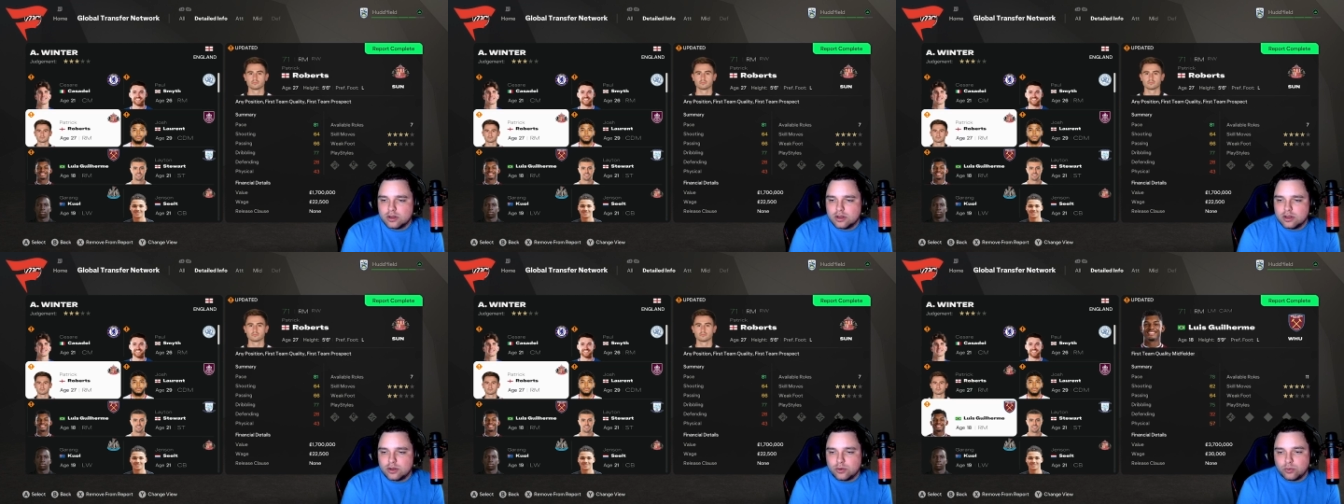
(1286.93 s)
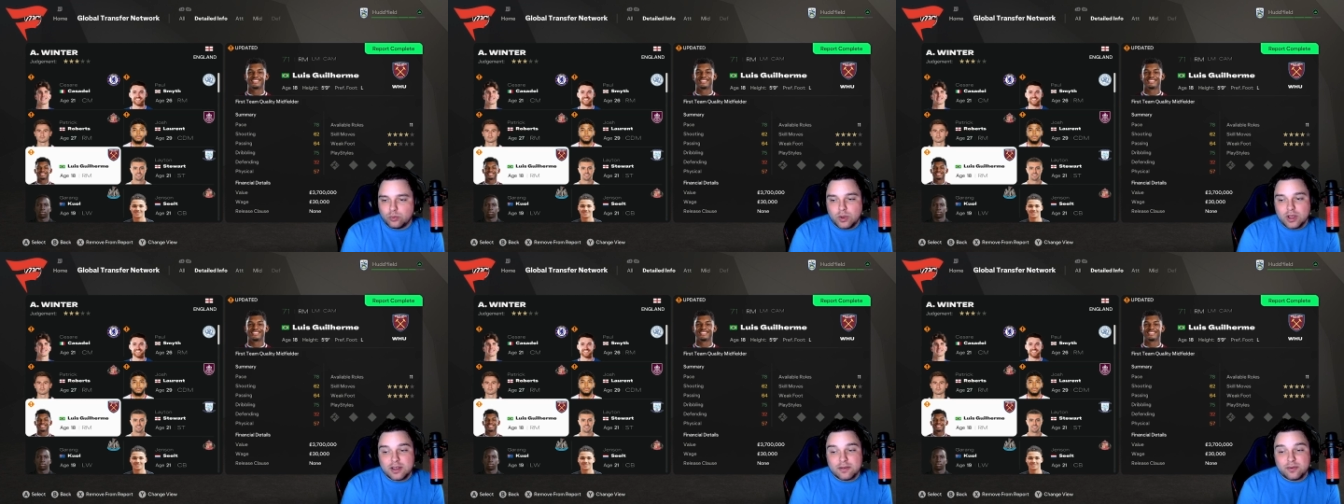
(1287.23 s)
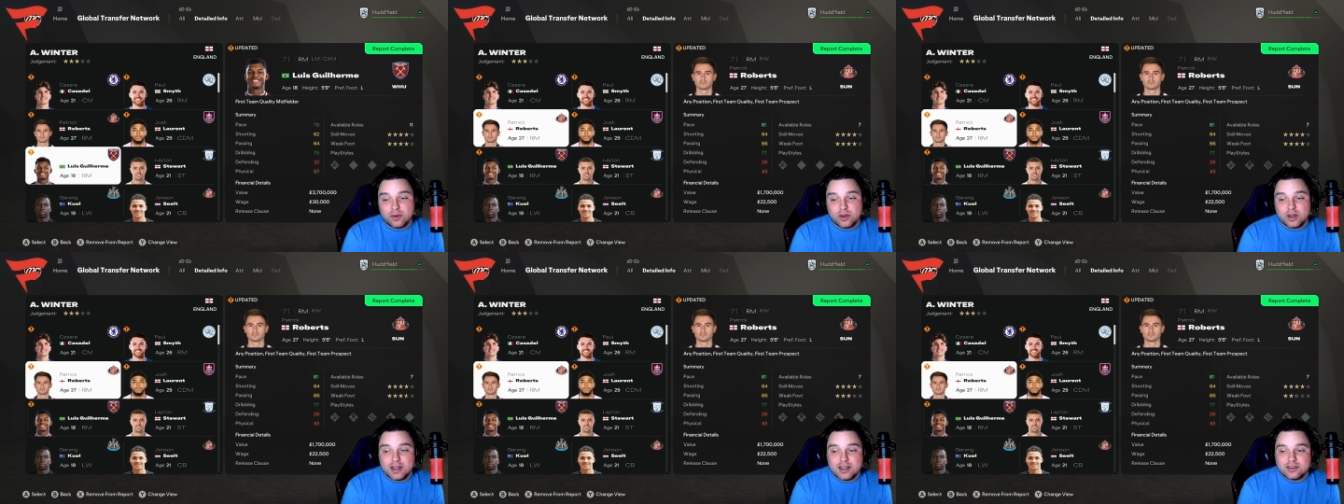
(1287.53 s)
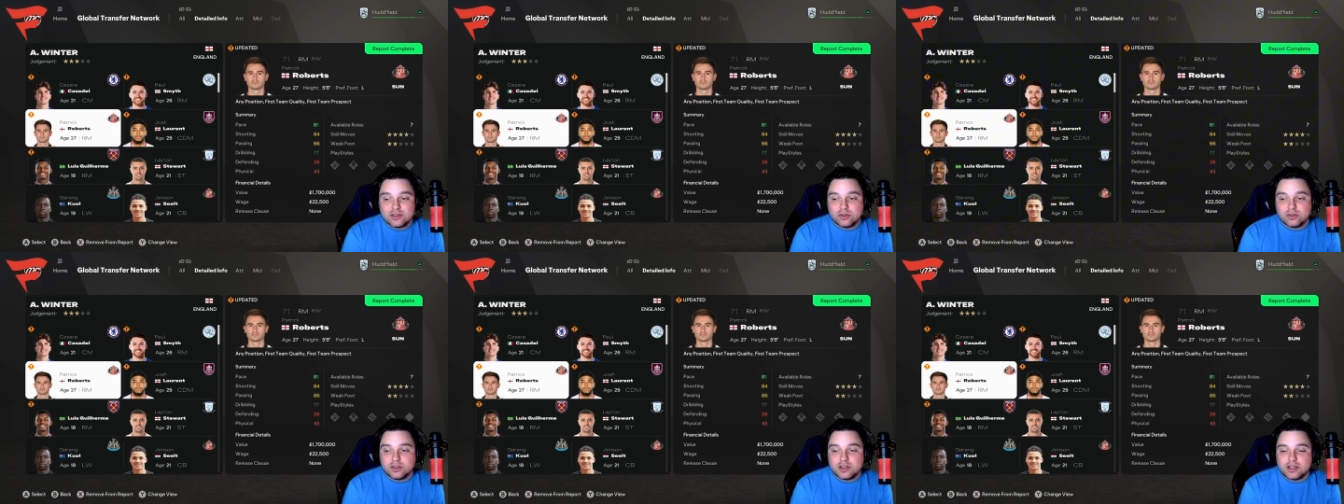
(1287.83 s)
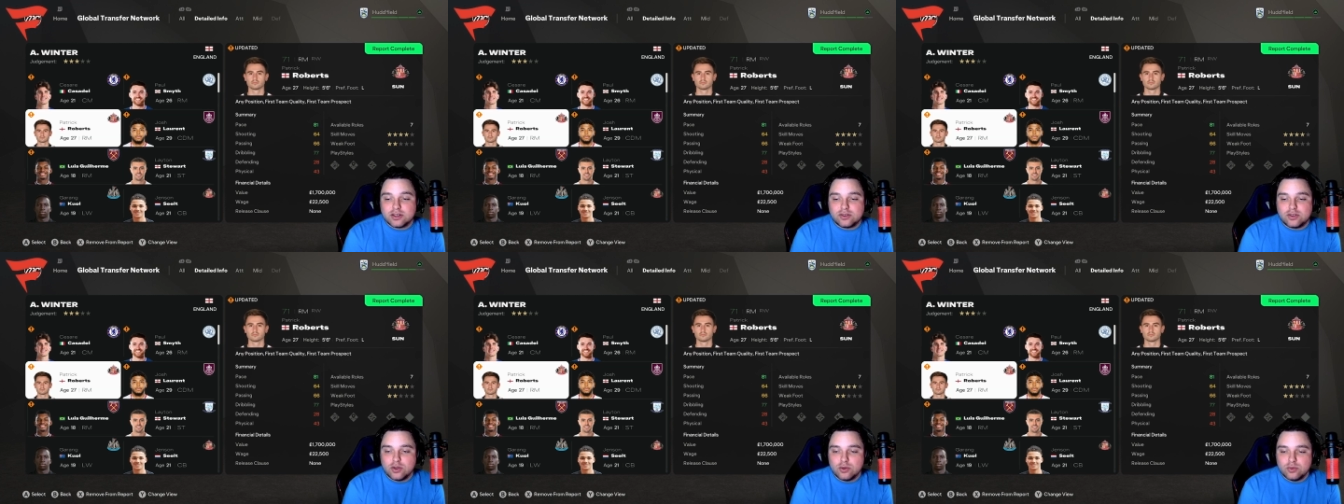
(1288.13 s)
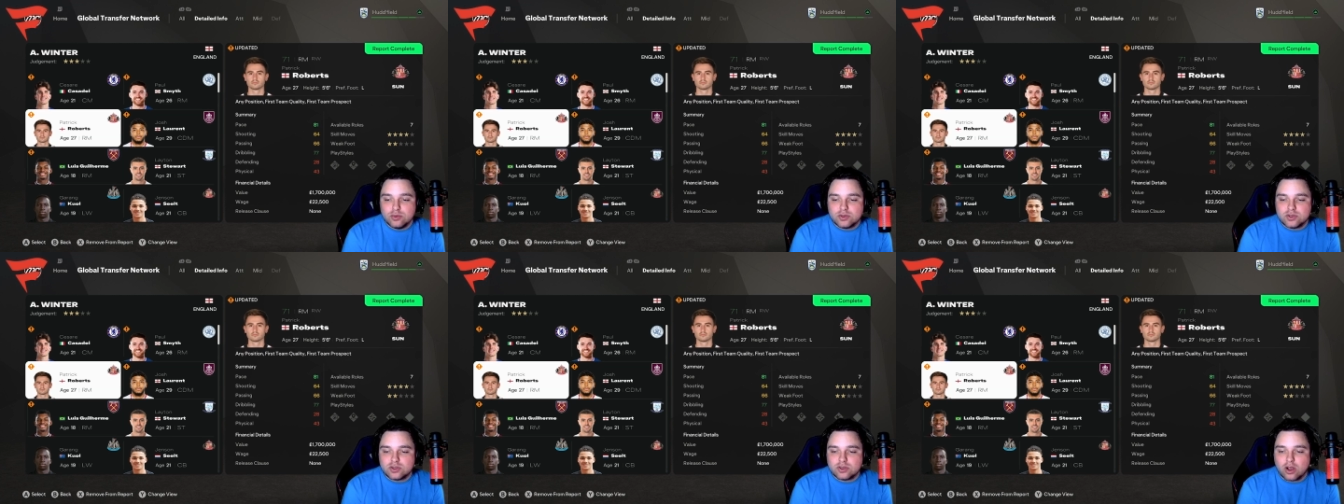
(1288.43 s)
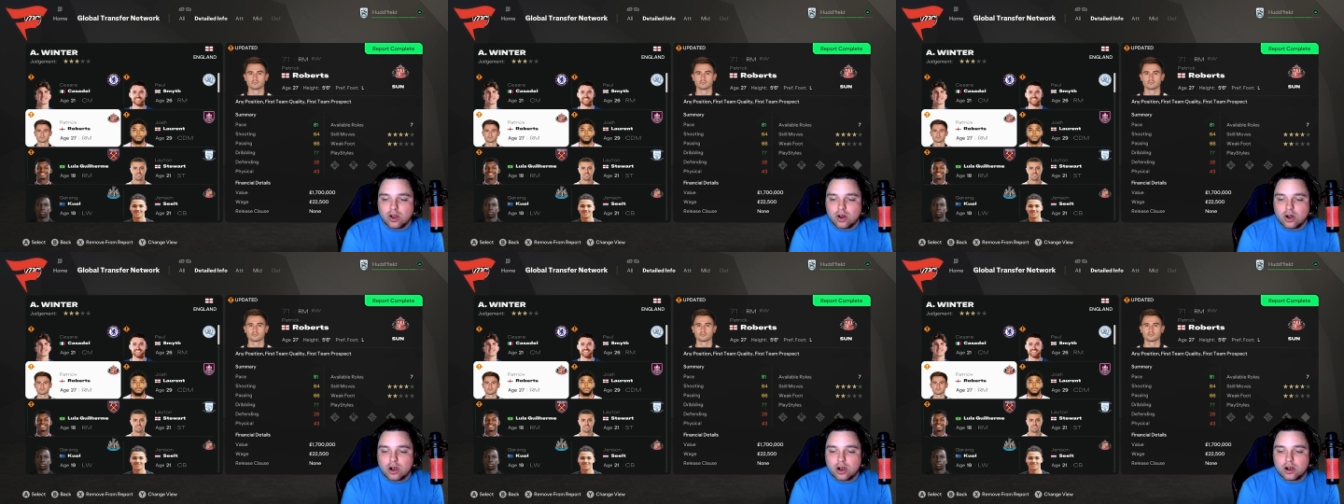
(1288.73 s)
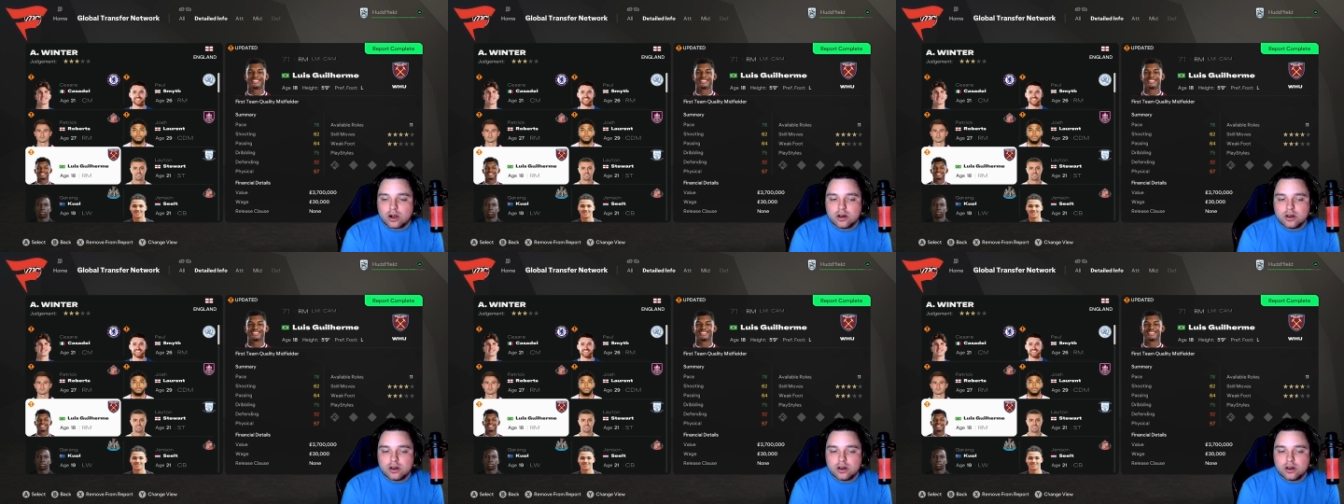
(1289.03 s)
Weak foot is only 2-star.